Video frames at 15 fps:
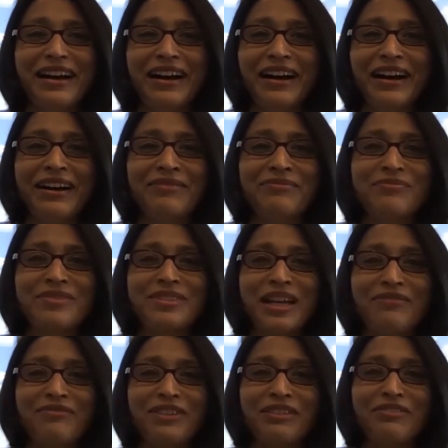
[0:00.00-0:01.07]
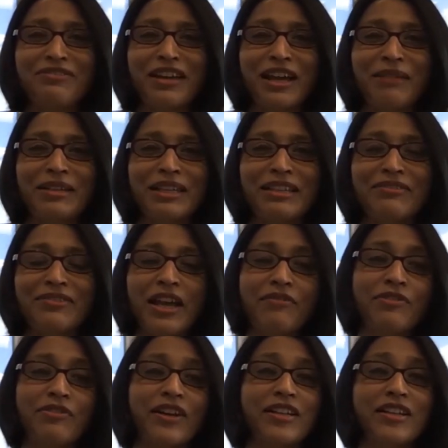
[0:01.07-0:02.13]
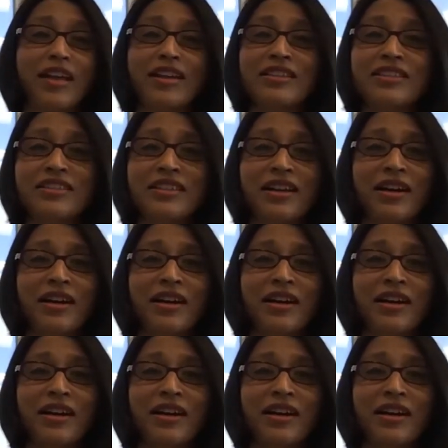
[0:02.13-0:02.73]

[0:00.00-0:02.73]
um, time with the family. We have a very nice